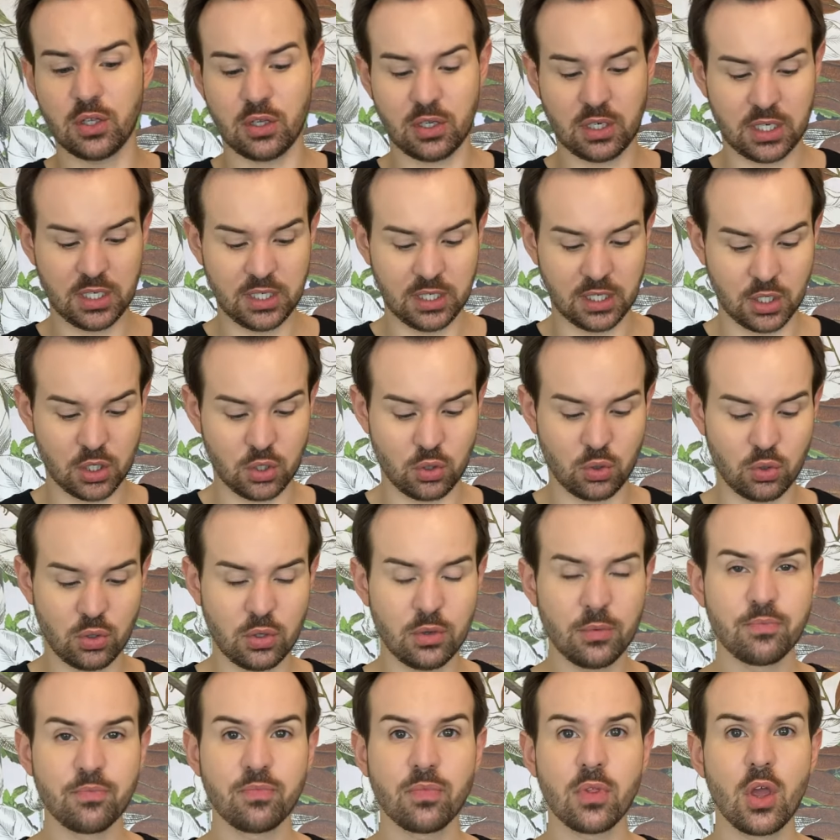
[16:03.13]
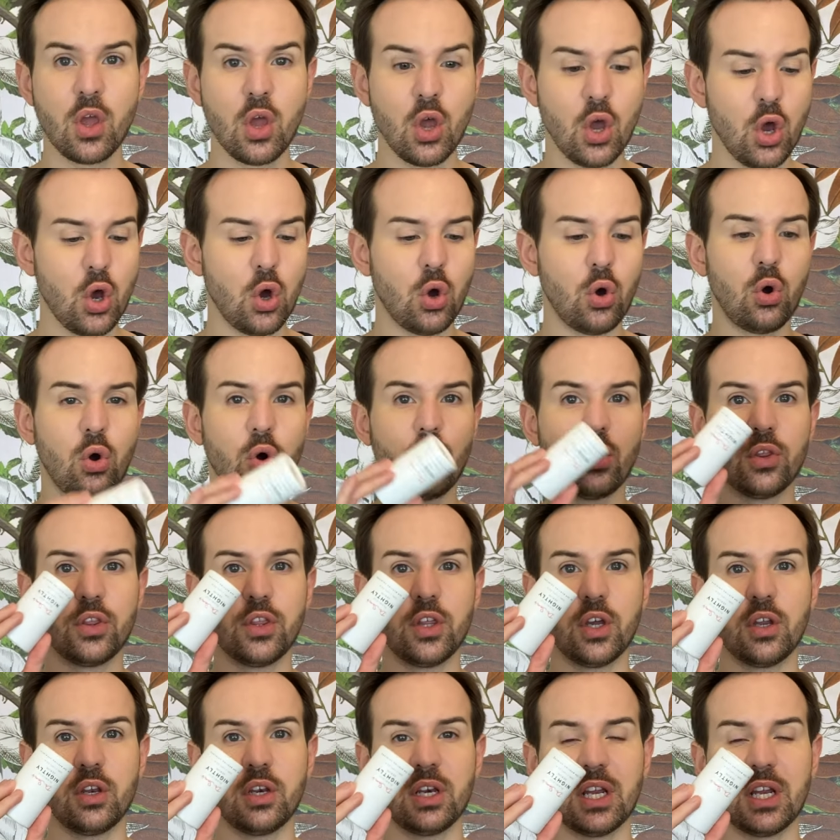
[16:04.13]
the clinical or the